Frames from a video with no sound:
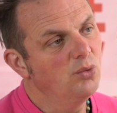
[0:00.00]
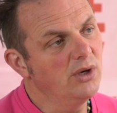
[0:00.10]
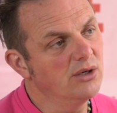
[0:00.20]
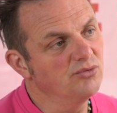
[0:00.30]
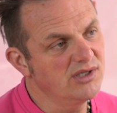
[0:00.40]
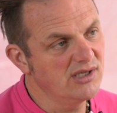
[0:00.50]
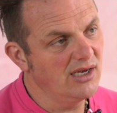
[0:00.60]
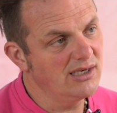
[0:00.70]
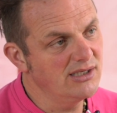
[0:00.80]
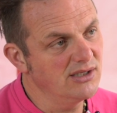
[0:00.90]
we can
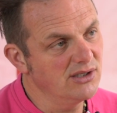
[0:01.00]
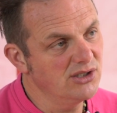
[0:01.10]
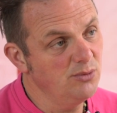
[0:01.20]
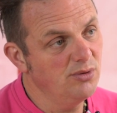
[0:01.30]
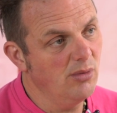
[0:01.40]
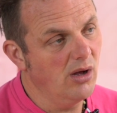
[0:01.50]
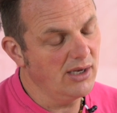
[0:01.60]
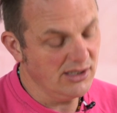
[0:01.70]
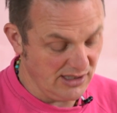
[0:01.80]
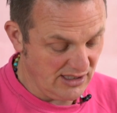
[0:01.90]
recycle it at the
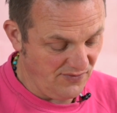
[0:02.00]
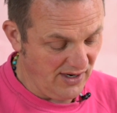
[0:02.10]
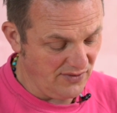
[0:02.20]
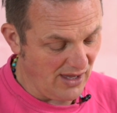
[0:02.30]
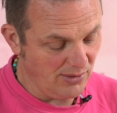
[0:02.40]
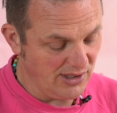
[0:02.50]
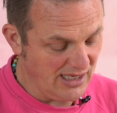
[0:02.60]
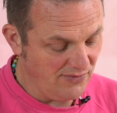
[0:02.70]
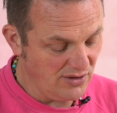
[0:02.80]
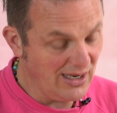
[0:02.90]
supermarket. So this figure that I'm going to
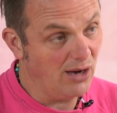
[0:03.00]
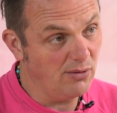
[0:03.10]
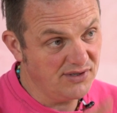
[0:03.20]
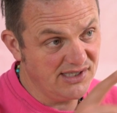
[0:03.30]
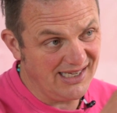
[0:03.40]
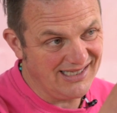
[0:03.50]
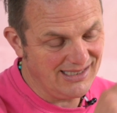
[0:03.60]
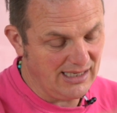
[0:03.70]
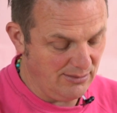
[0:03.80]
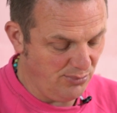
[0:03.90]
give you now of
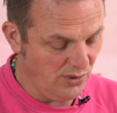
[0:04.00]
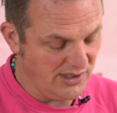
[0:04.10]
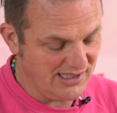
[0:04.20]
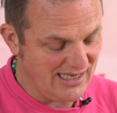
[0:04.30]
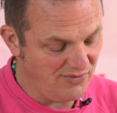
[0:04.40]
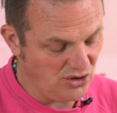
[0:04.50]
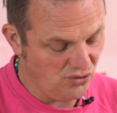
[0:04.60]
16.7